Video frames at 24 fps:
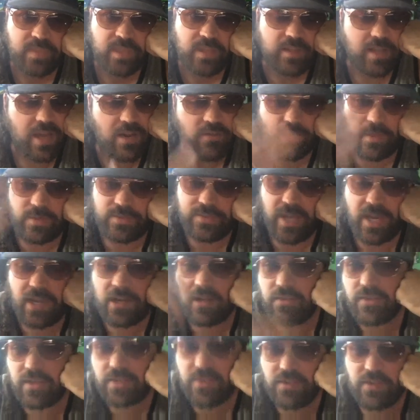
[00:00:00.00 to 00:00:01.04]
Now, for the title
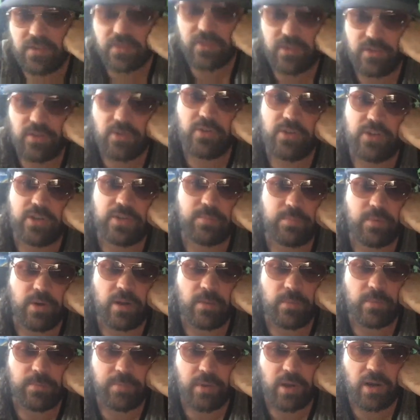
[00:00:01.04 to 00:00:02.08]
of this, you already
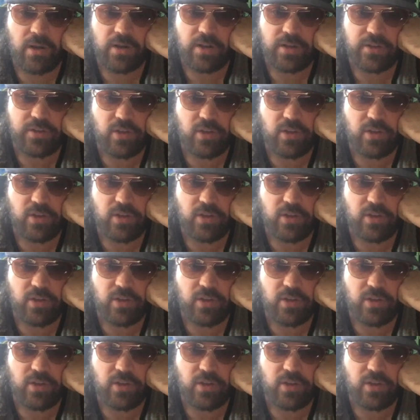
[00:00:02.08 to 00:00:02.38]
probably